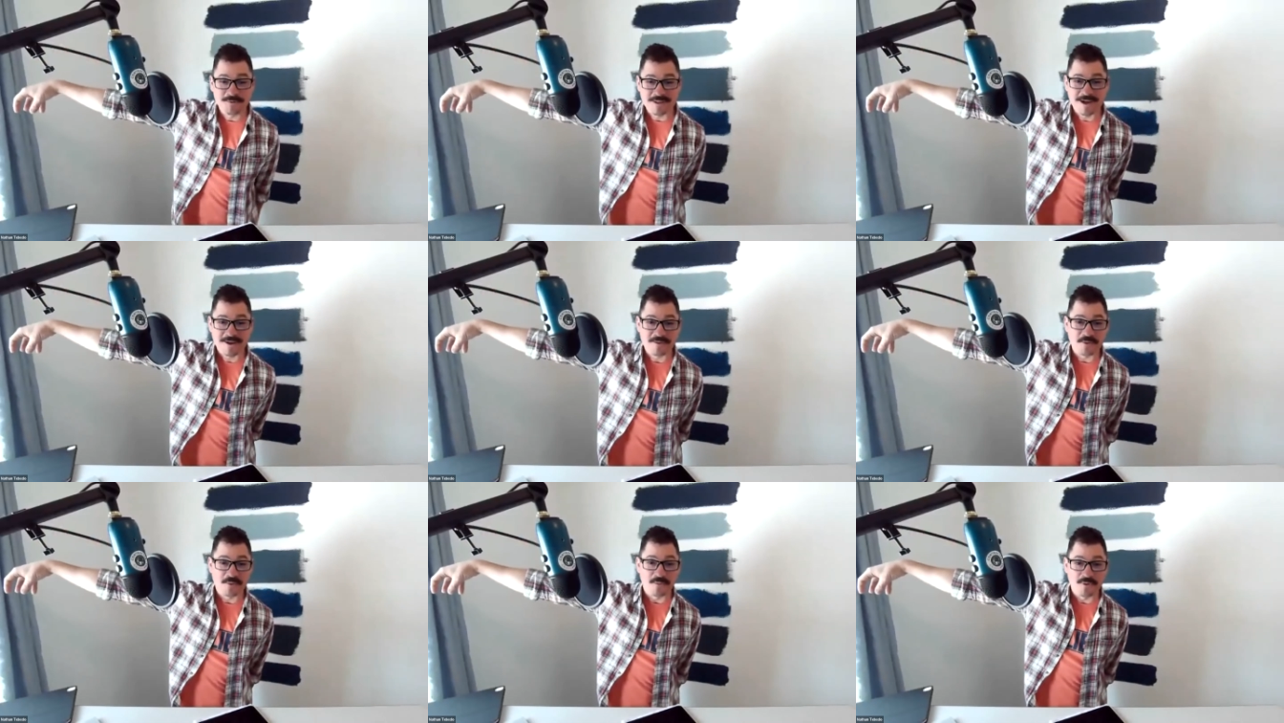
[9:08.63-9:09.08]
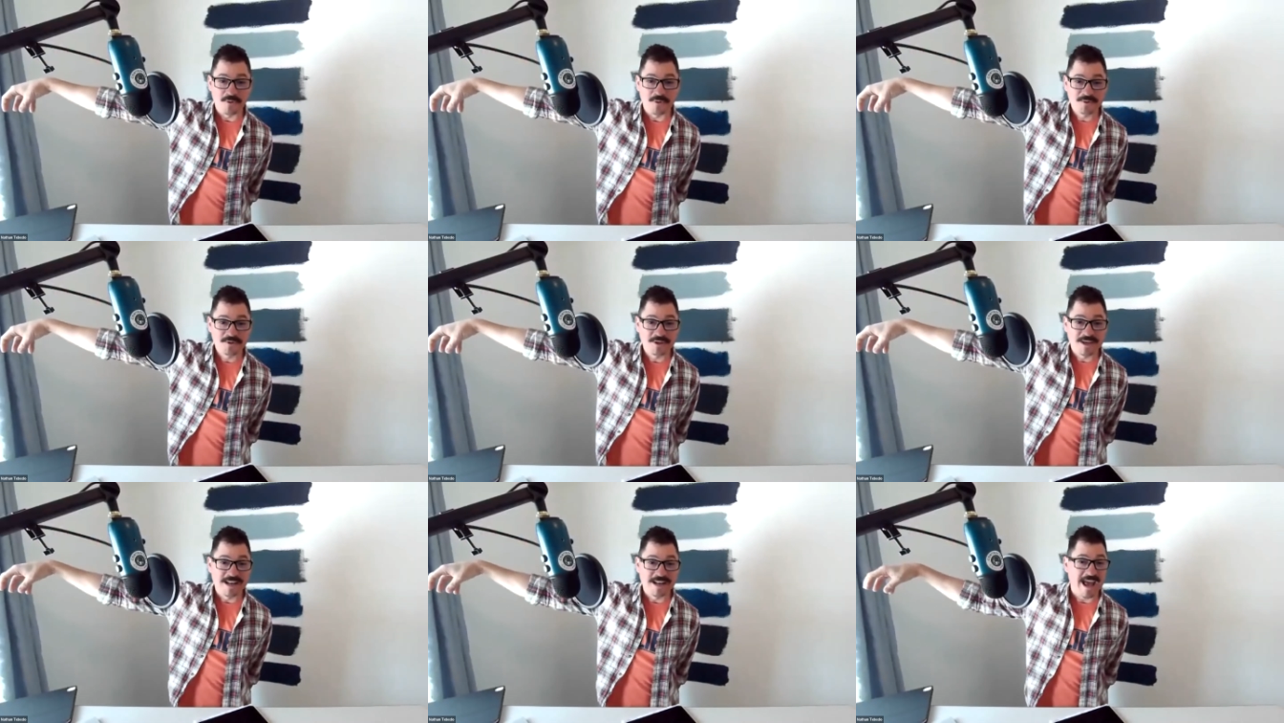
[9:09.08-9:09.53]
out in the
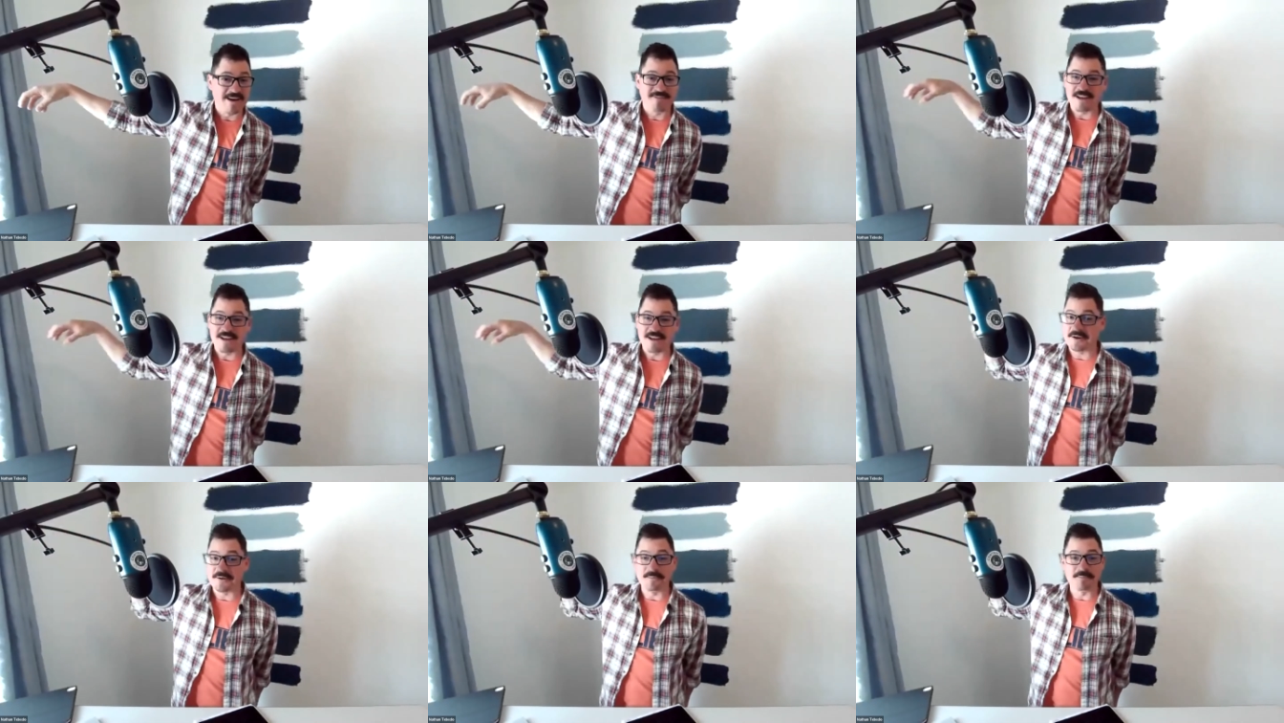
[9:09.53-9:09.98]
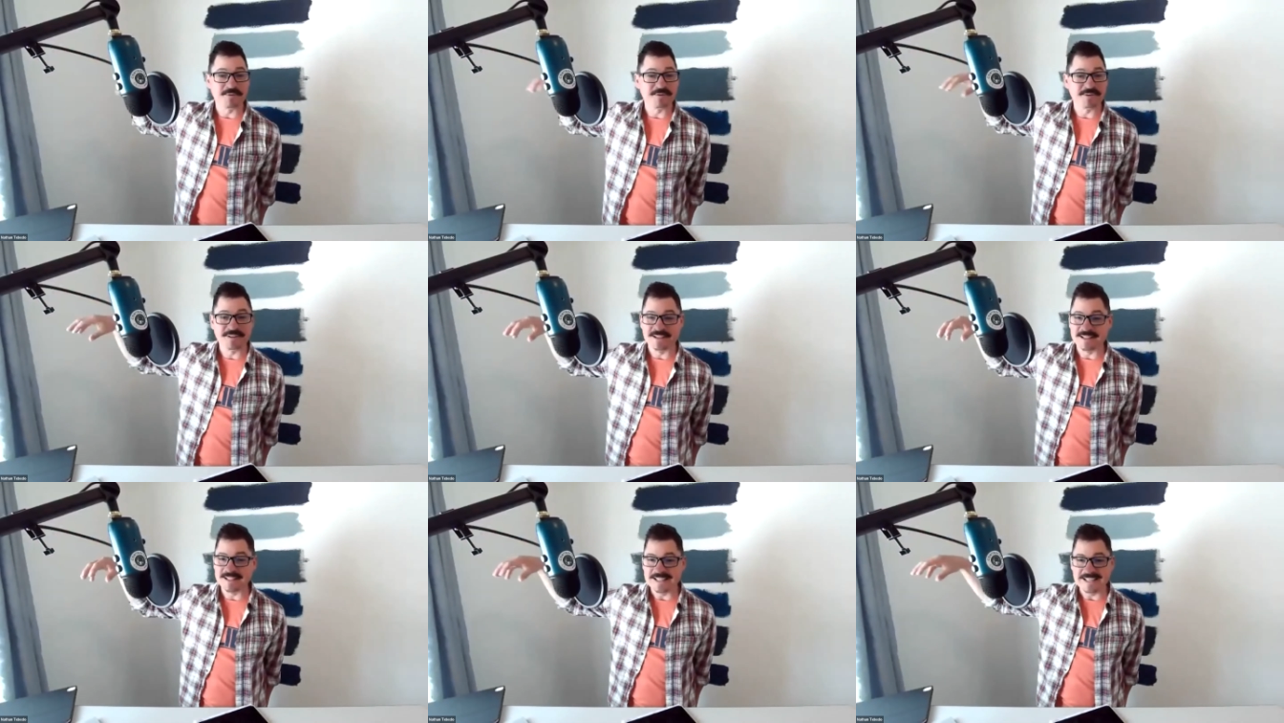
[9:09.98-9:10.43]
world can have a
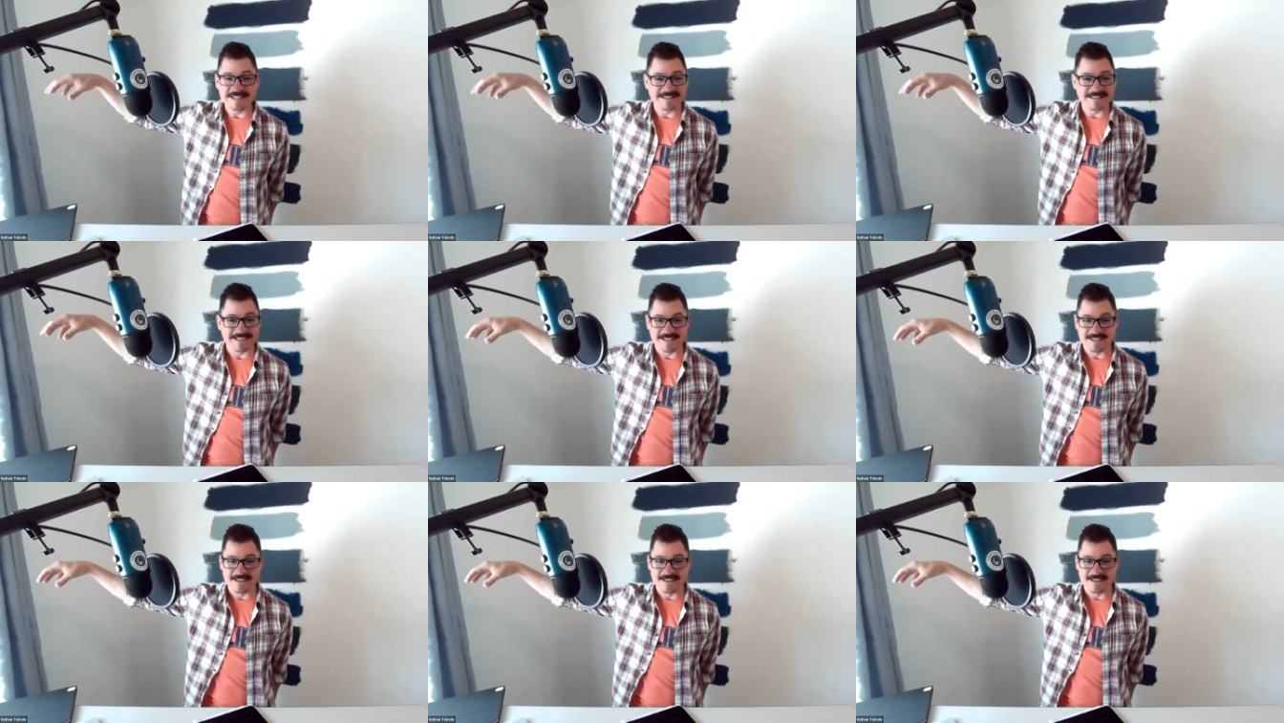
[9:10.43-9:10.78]
completely